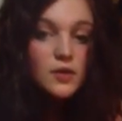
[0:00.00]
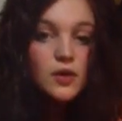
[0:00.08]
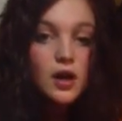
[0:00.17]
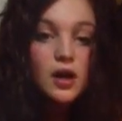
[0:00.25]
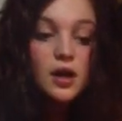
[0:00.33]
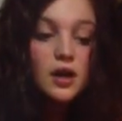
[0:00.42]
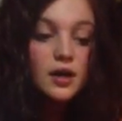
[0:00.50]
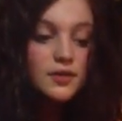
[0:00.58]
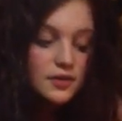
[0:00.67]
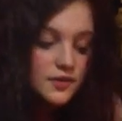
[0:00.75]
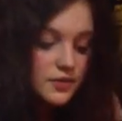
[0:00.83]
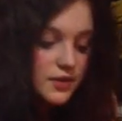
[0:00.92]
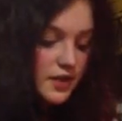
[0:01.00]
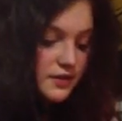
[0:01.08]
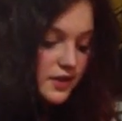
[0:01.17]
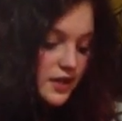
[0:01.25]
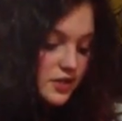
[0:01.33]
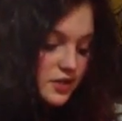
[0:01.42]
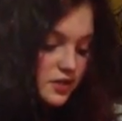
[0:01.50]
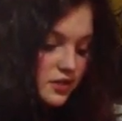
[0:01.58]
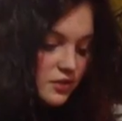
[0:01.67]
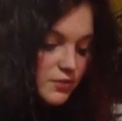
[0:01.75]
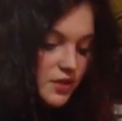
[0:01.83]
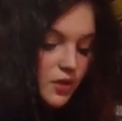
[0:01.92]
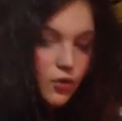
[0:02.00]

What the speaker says: Others of you guys actually could be